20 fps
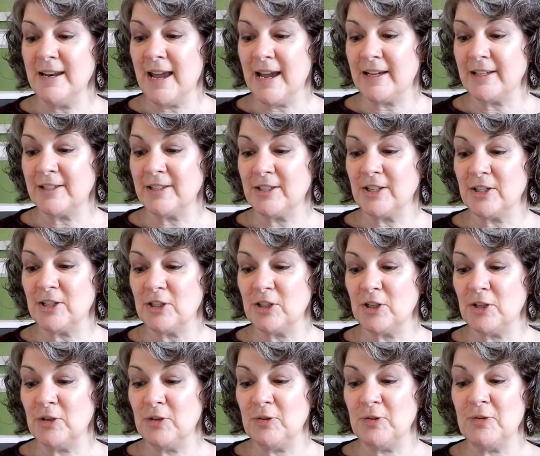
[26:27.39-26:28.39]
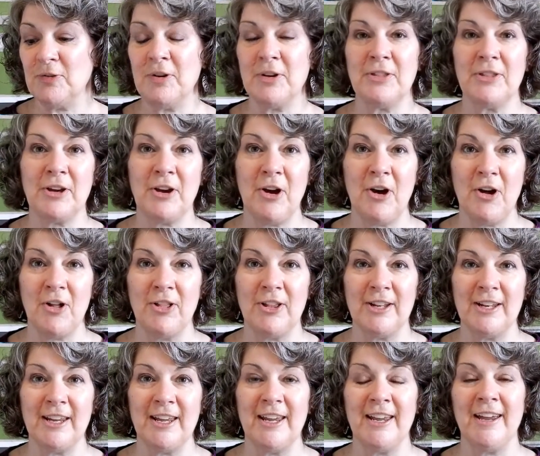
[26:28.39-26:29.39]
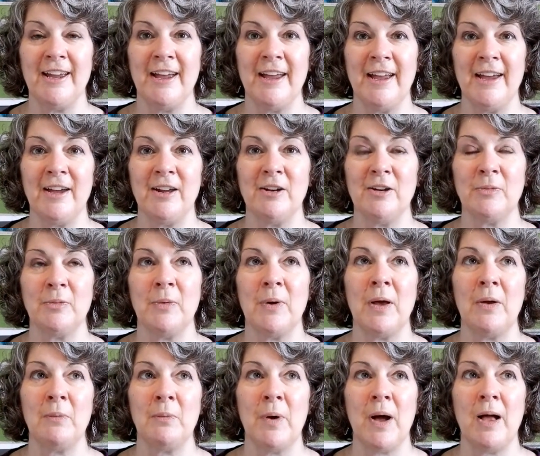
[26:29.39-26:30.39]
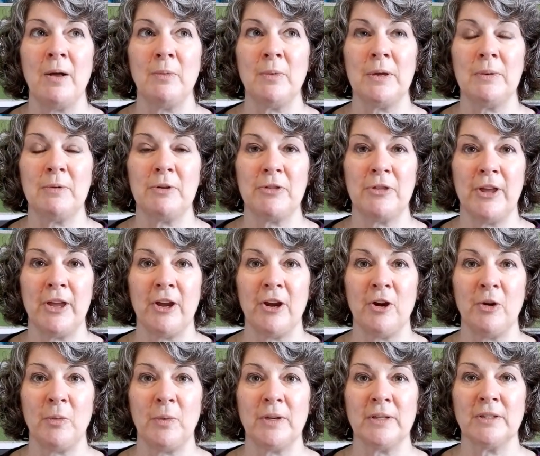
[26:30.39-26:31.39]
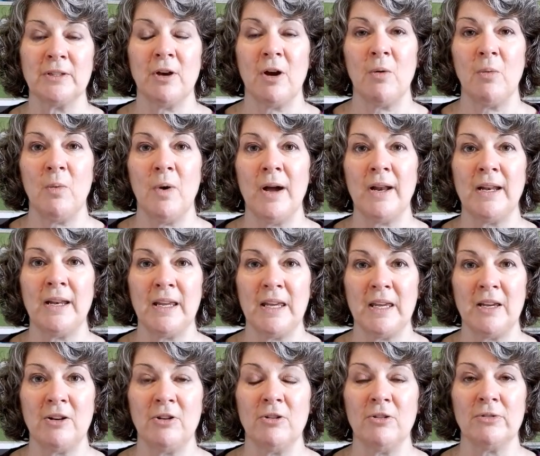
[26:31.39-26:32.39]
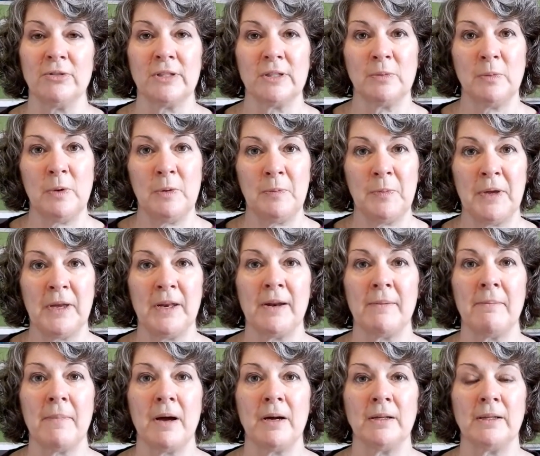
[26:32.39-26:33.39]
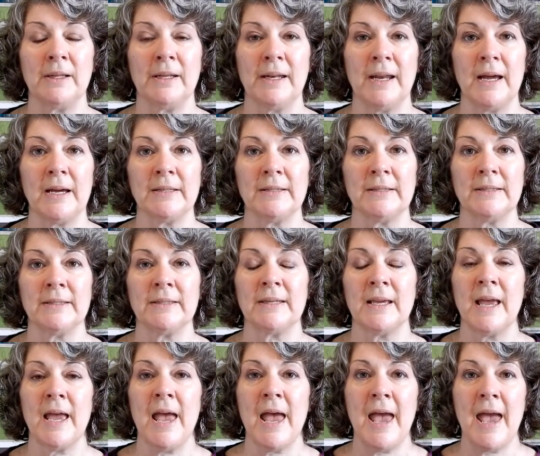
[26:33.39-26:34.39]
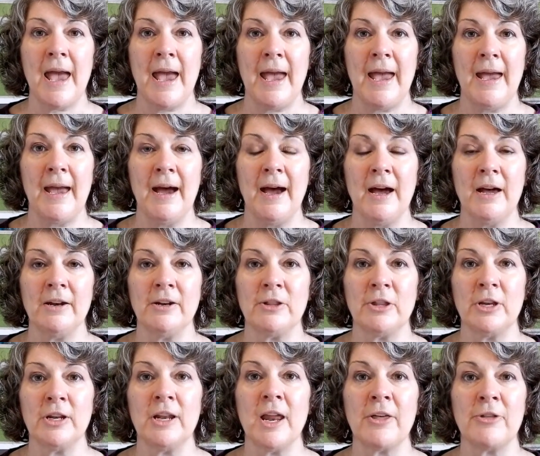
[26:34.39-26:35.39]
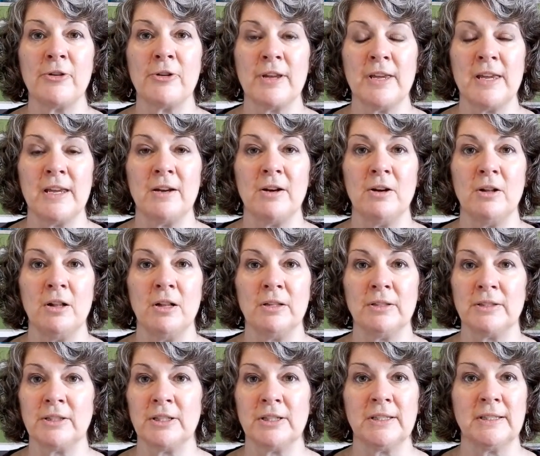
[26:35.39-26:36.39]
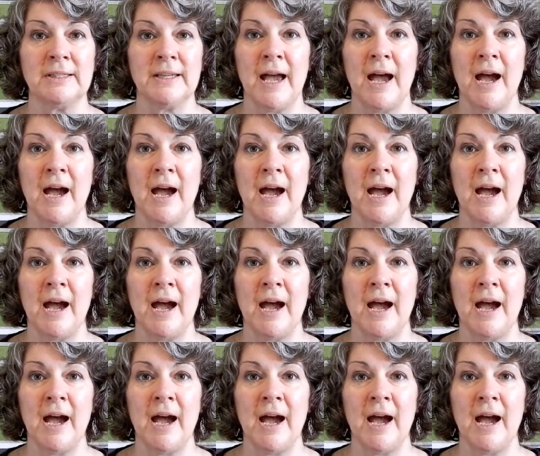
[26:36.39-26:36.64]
next to the colony, and while we were there, we saw 1 eagle swoop in among the nests, and another eagle just